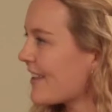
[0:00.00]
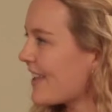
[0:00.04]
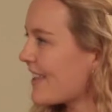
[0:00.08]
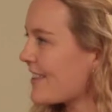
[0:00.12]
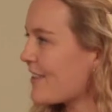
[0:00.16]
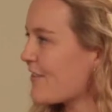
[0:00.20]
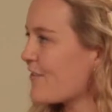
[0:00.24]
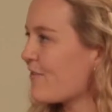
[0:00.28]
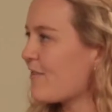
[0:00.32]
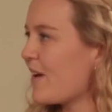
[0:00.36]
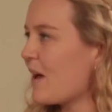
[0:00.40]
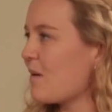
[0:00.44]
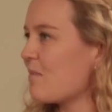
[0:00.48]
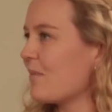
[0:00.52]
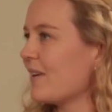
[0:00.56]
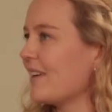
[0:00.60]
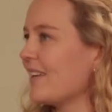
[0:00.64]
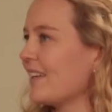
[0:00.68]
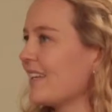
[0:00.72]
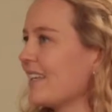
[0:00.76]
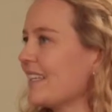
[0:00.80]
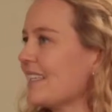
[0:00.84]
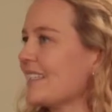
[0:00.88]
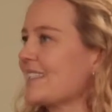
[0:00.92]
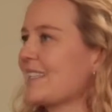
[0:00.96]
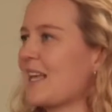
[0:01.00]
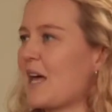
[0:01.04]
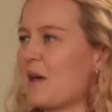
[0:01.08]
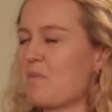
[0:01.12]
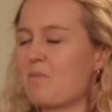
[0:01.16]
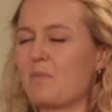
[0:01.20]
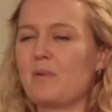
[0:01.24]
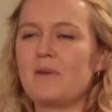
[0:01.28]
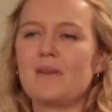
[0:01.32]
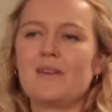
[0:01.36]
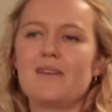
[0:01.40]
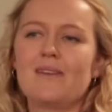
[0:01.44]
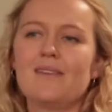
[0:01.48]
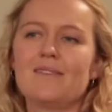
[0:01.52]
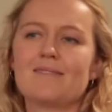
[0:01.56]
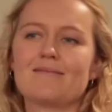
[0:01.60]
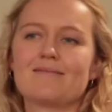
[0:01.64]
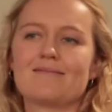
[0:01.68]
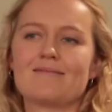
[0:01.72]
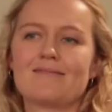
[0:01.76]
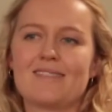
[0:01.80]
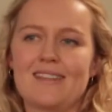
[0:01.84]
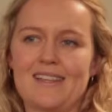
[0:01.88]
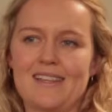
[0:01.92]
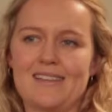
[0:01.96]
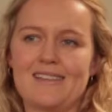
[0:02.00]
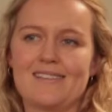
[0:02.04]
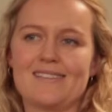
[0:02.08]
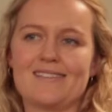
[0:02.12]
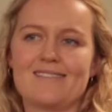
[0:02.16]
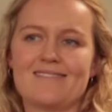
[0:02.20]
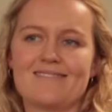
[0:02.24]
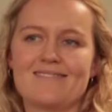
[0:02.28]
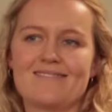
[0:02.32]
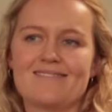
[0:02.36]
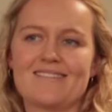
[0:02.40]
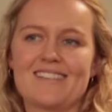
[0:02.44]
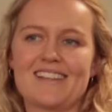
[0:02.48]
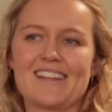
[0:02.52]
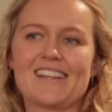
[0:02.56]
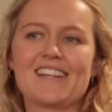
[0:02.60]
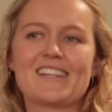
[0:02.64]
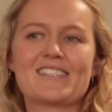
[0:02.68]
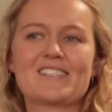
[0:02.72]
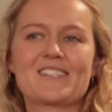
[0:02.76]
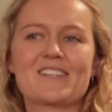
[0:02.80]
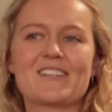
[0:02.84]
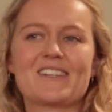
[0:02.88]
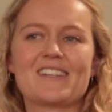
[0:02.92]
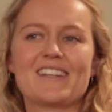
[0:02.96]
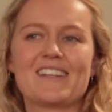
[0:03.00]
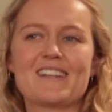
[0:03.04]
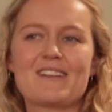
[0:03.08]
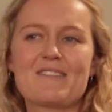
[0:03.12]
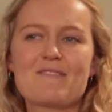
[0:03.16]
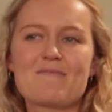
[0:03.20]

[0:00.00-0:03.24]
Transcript: and the family is happy, then it's good.